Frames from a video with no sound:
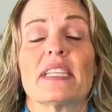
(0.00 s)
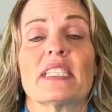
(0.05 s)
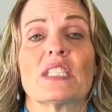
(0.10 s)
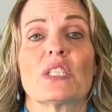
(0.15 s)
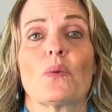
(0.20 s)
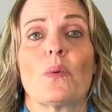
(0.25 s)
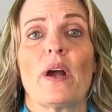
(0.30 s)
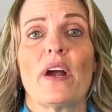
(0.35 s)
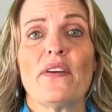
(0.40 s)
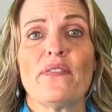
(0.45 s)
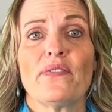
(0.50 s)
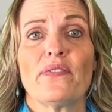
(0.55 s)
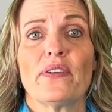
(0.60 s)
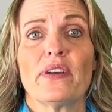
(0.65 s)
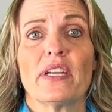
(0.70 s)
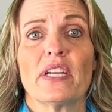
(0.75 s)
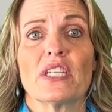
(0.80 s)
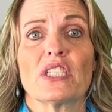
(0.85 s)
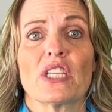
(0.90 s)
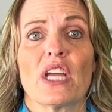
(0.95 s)
square
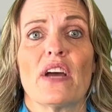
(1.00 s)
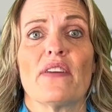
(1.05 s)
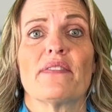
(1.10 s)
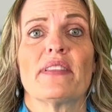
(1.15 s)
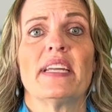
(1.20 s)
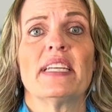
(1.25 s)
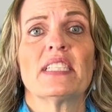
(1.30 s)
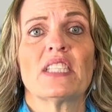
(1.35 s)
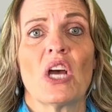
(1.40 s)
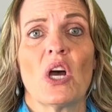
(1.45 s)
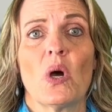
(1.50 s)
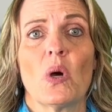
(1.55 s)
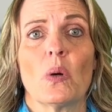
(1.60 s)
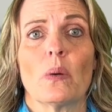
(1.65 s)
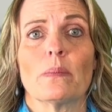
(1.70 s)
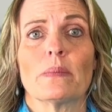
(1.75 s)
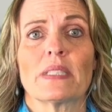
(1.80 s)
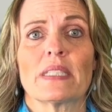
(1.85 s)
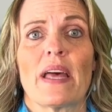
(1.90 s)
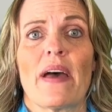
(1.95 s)
footage of these
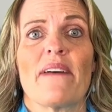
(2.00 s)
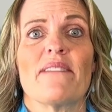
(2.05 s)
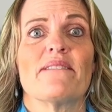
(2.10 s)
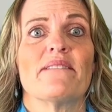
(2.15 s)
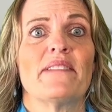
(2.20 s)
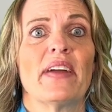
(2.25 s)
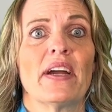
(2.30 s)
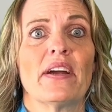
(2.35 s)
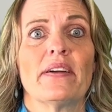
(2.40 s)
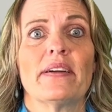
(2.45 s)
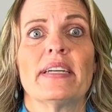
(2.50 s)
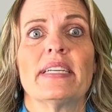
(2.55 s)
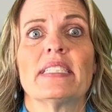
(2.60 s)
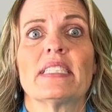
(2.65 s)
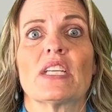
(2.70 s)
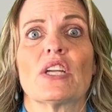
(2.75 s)
homes varies